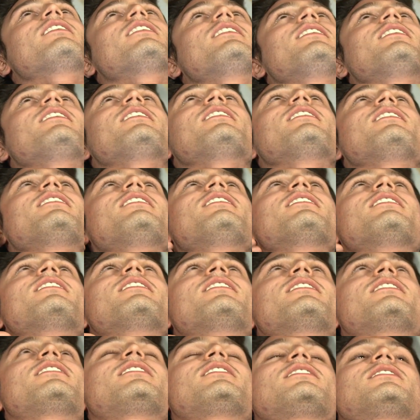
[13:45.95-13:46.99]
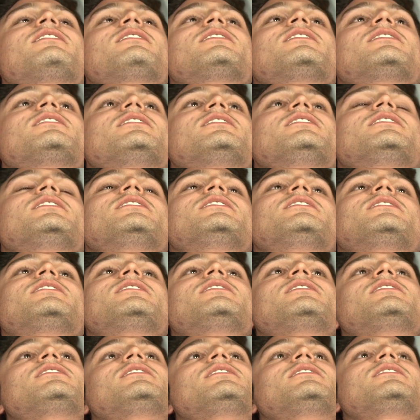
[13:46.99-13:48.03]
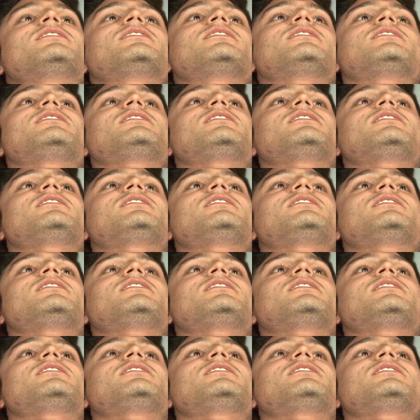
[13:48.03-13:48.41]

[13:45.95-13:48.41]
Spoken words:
So what I'm doing is feeling for movement.